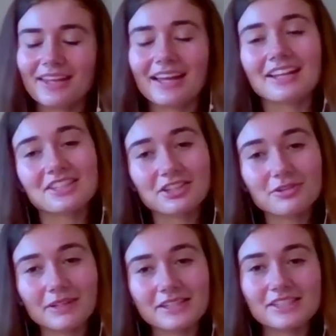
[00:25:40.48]
That's a
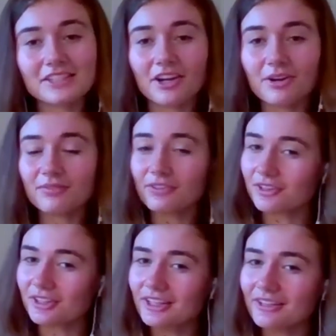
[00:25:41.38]
cute place to go if you're
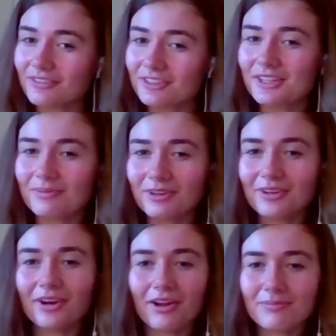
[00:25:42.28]
looking for
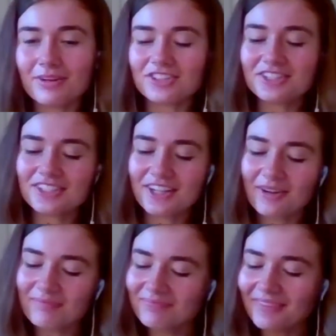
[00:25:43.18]
somewhere on budget to go.